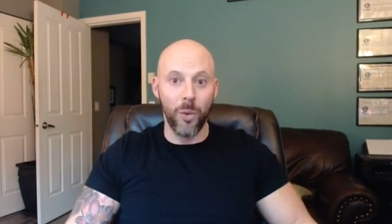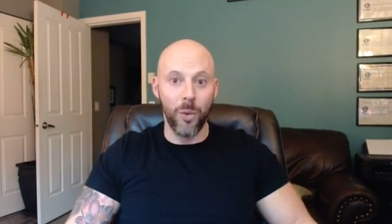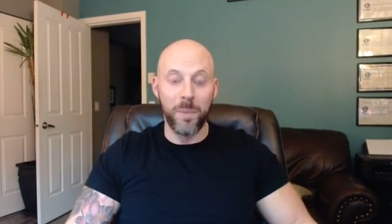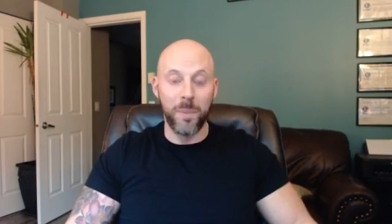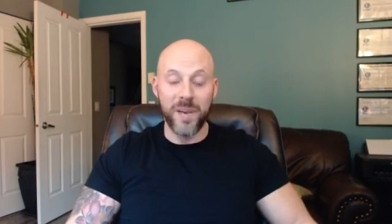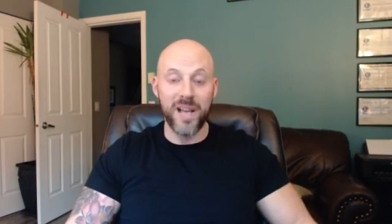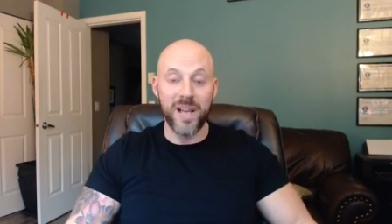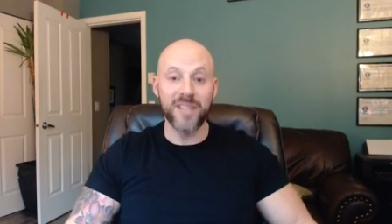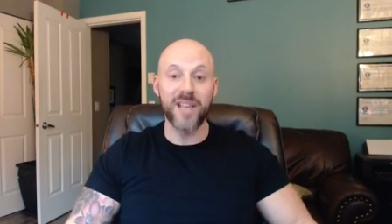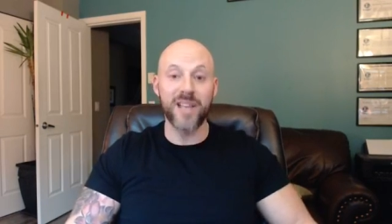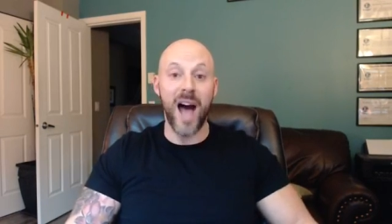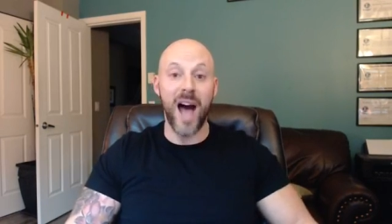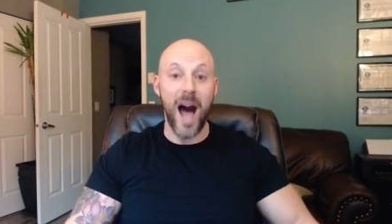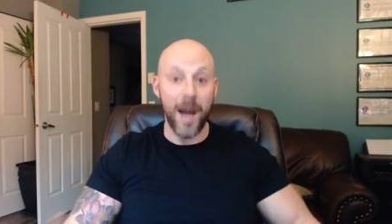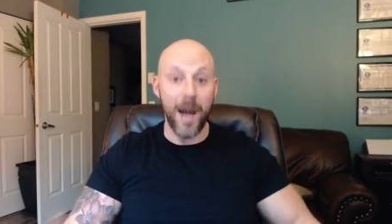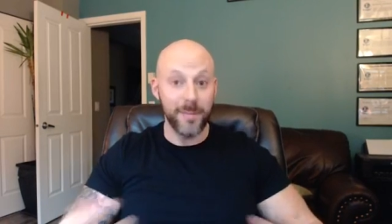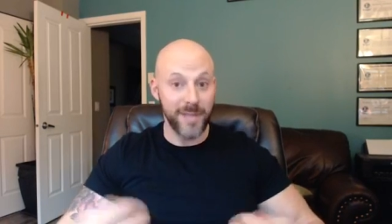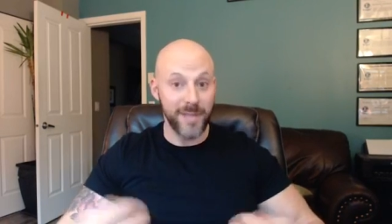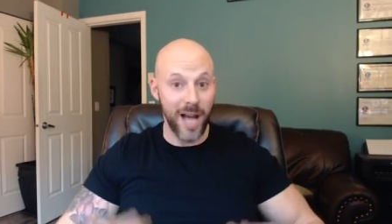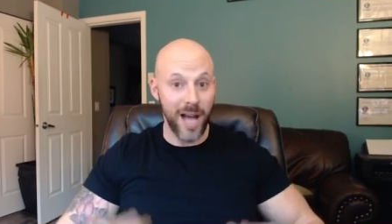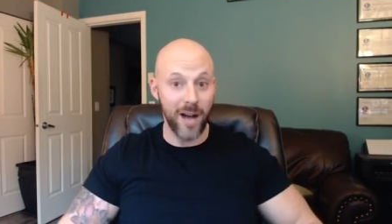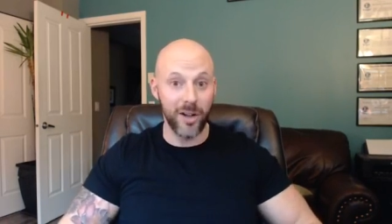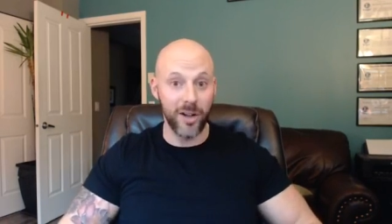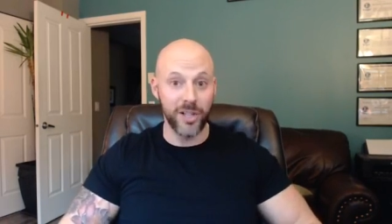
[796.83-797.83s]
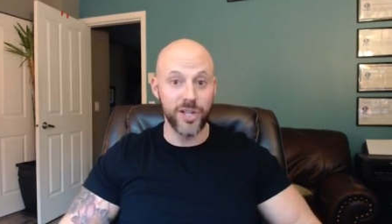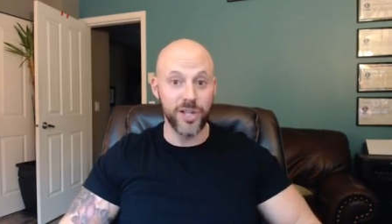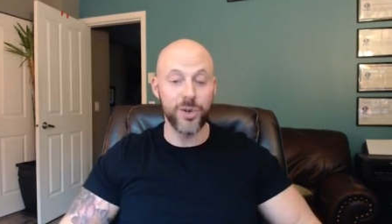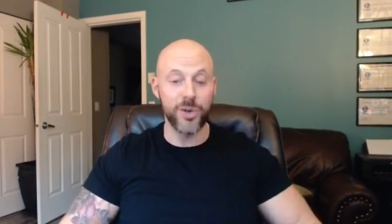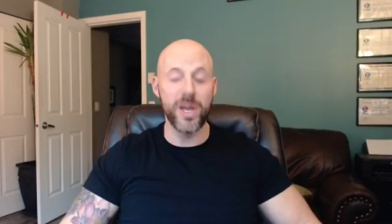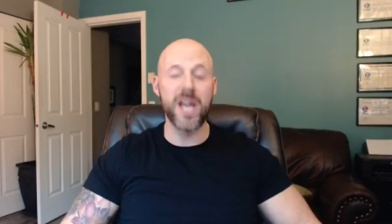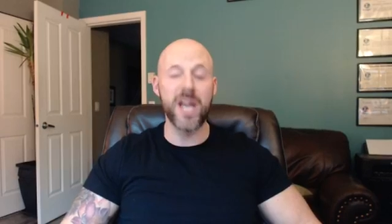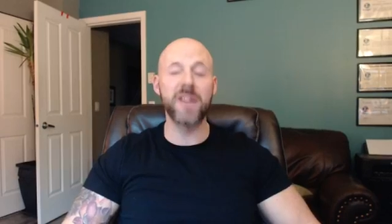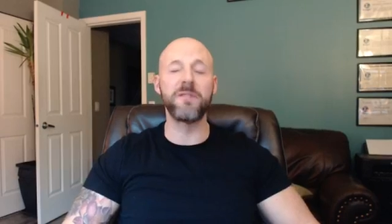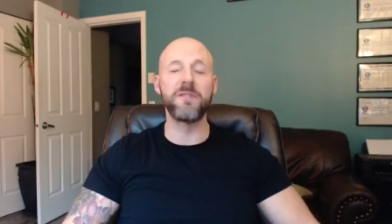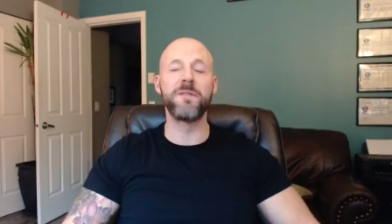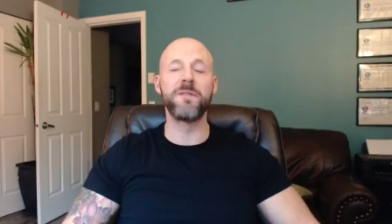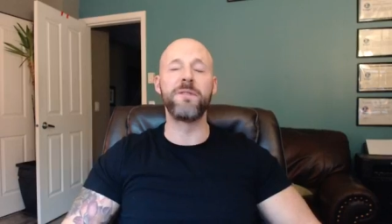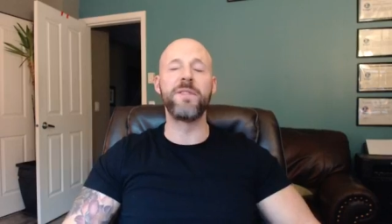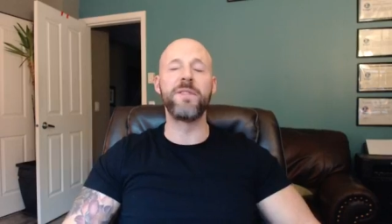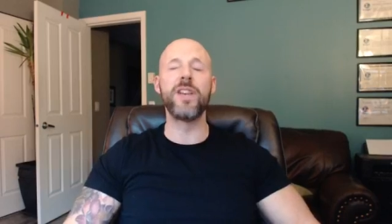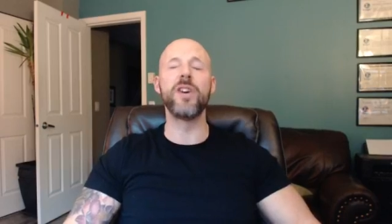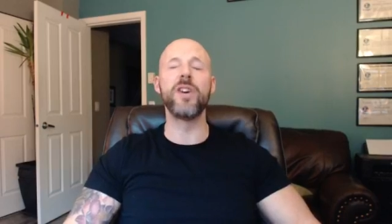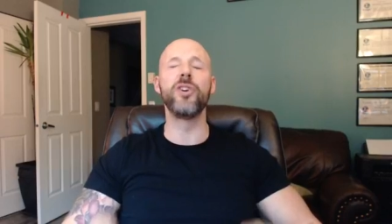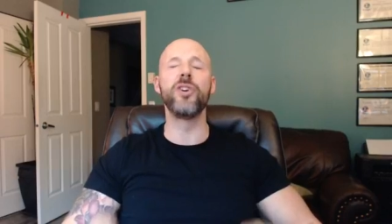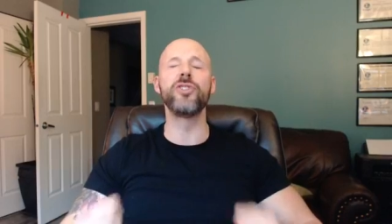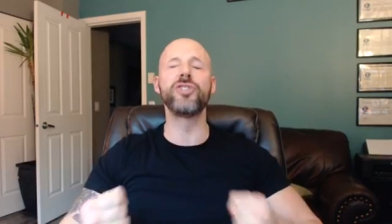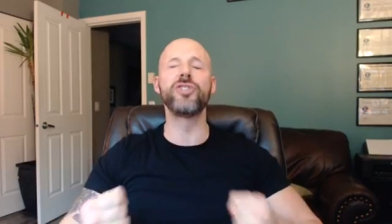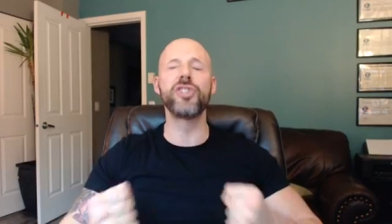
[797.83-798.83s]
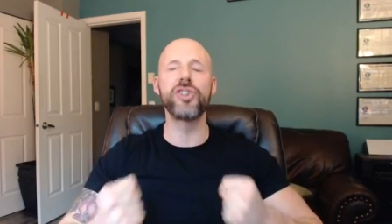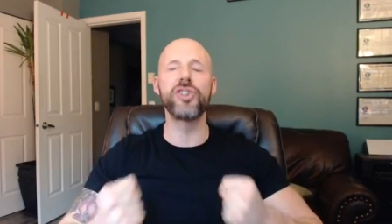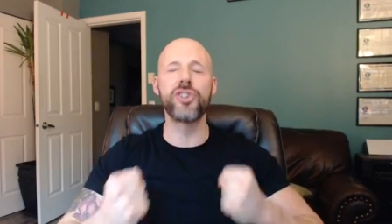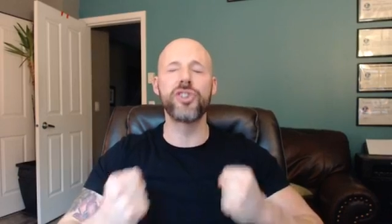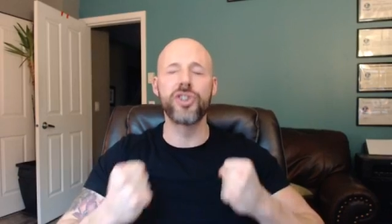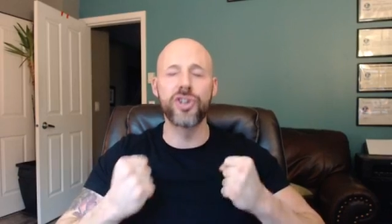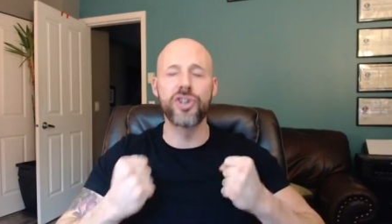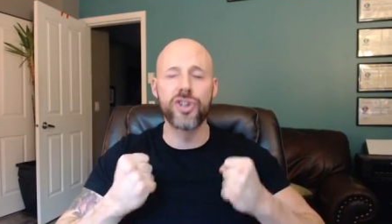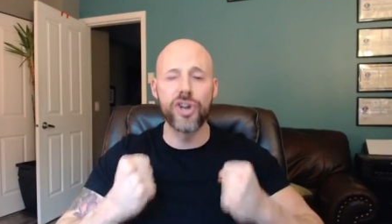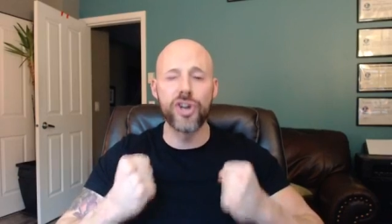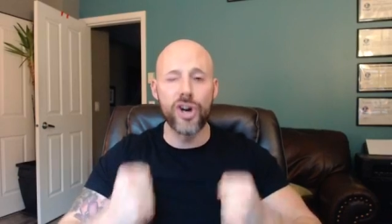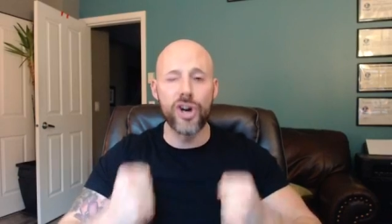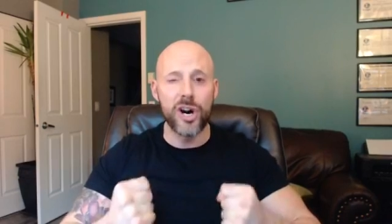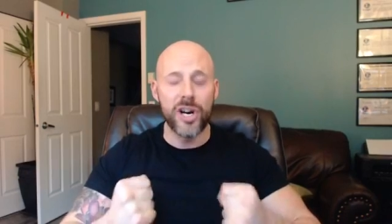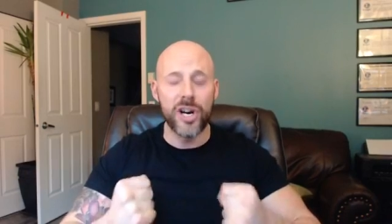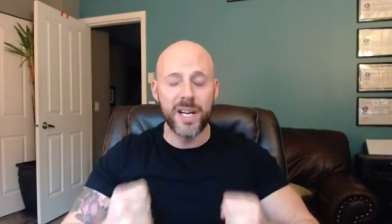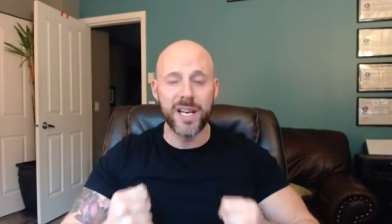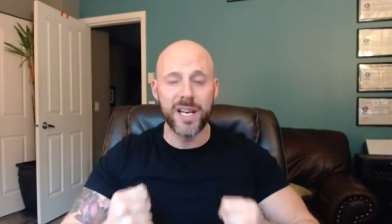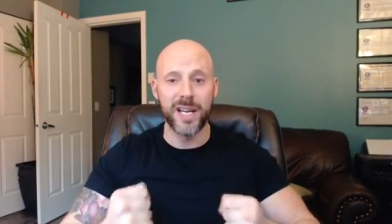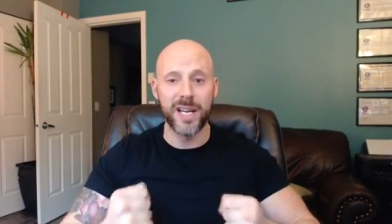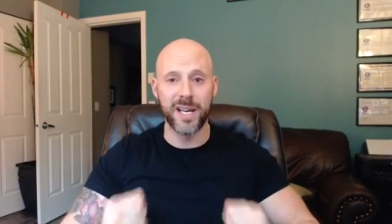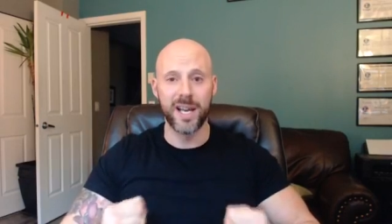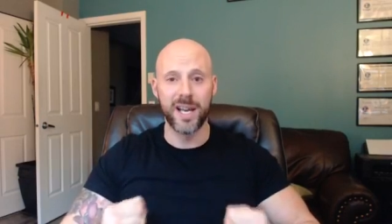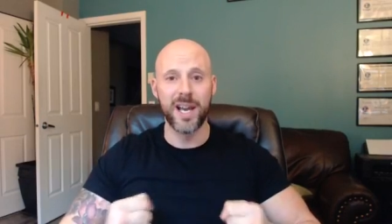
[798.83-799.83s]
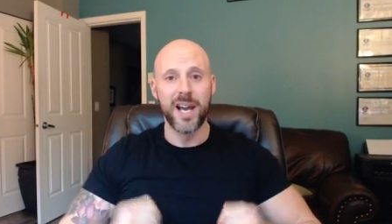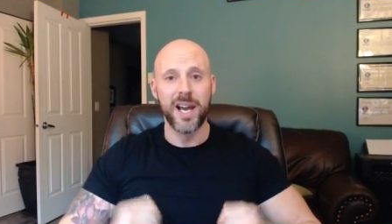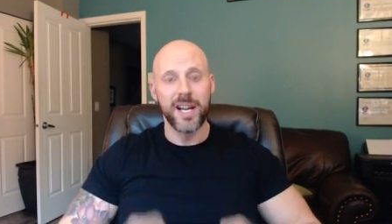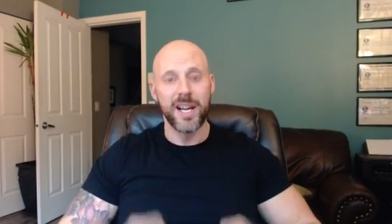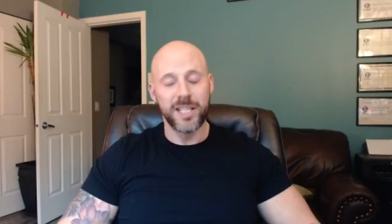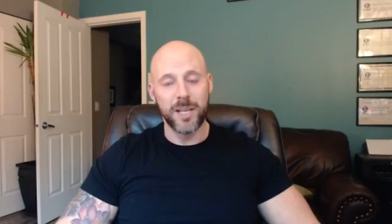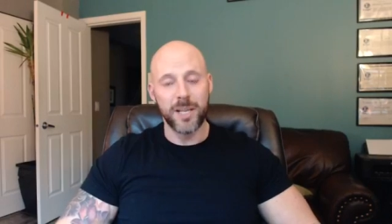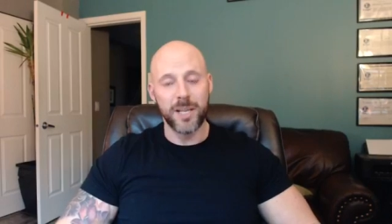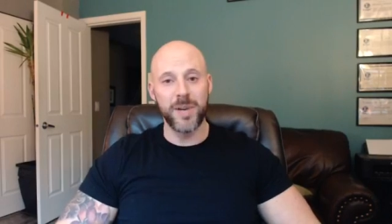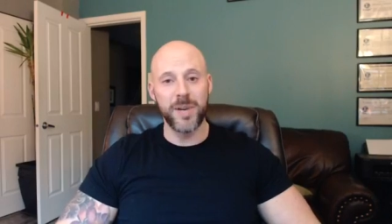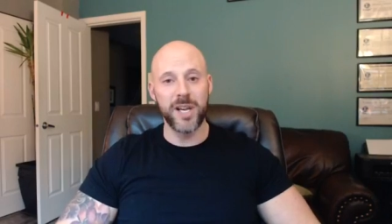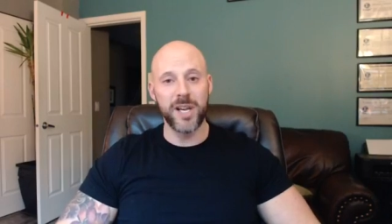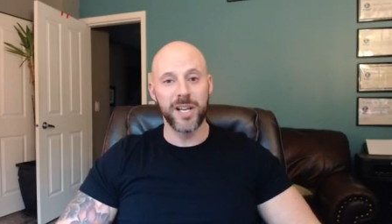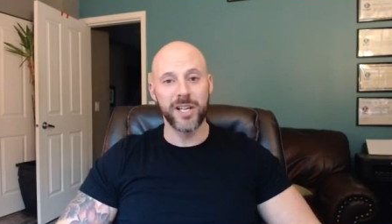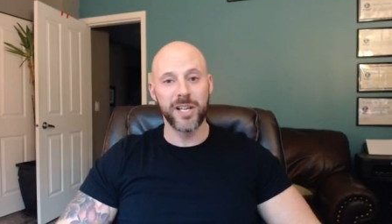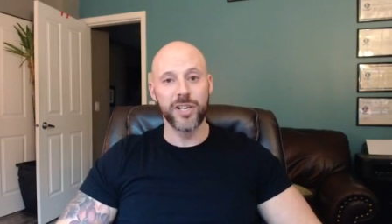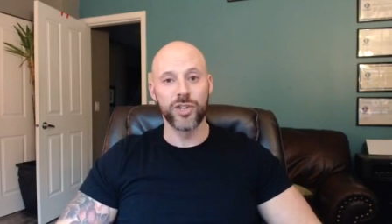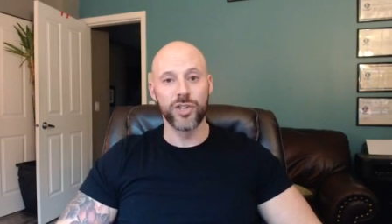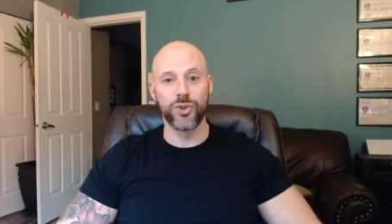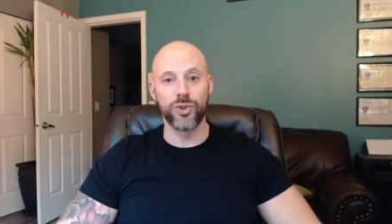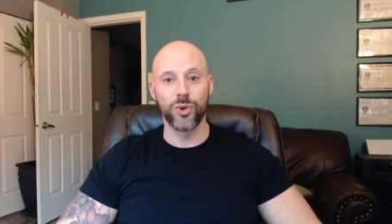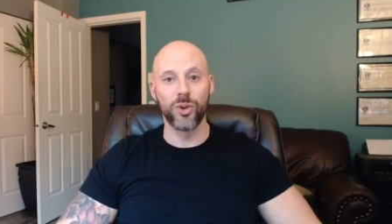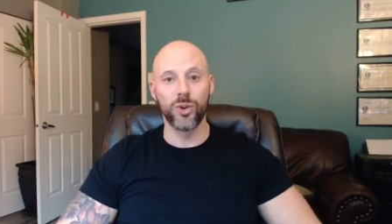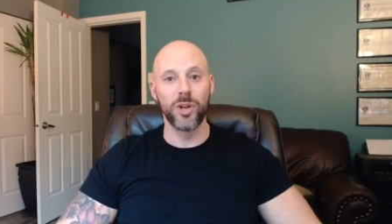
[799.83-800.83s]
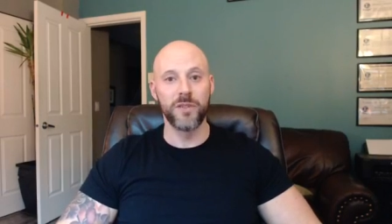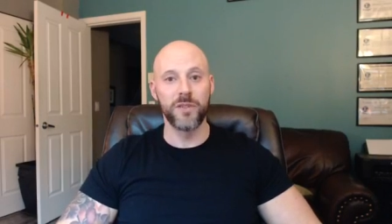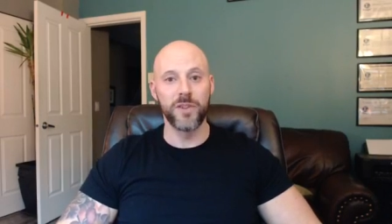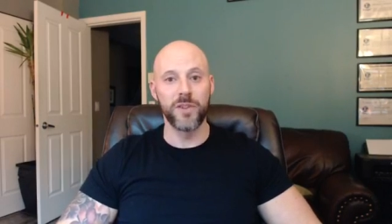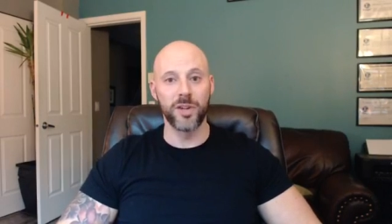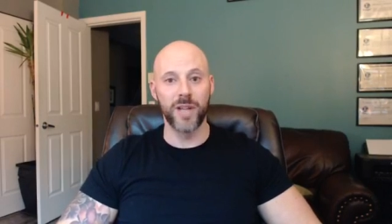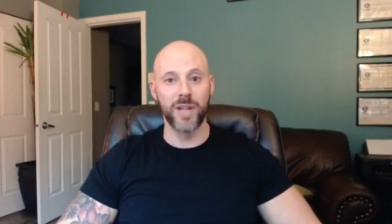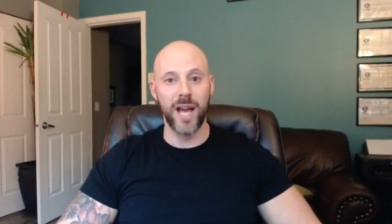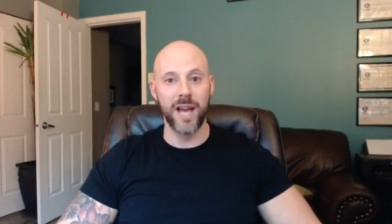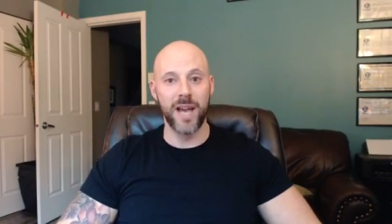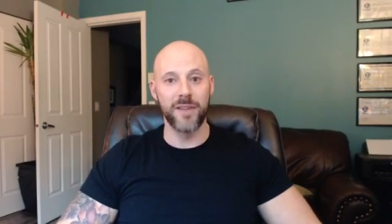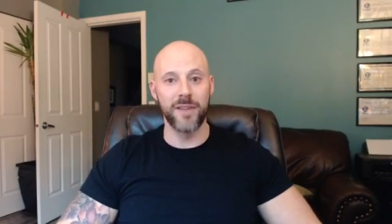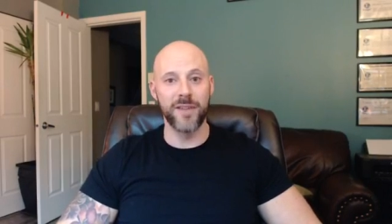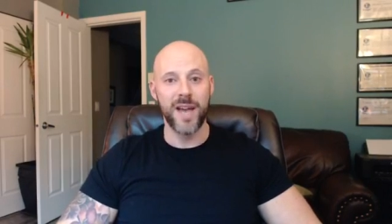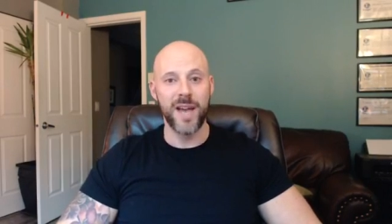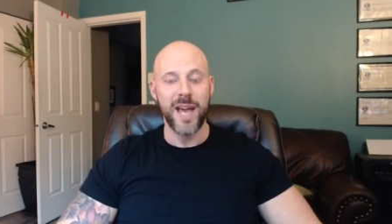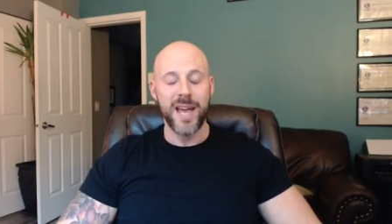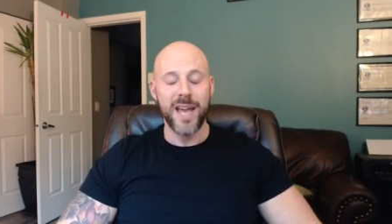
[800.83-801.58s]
Because I'm telling you, it feels good to be in control of your life.